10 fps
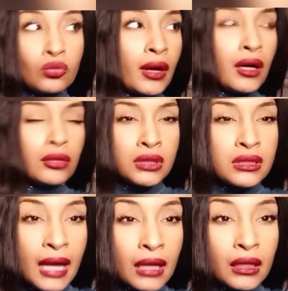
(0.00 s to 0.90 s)
Well, she's
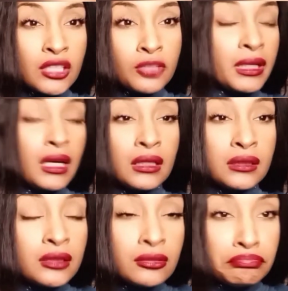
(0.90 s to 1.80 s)
not alleged
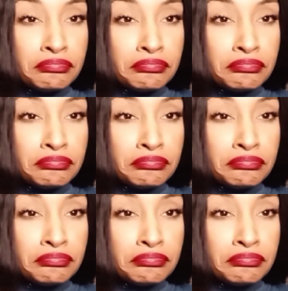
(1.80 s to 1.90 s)
because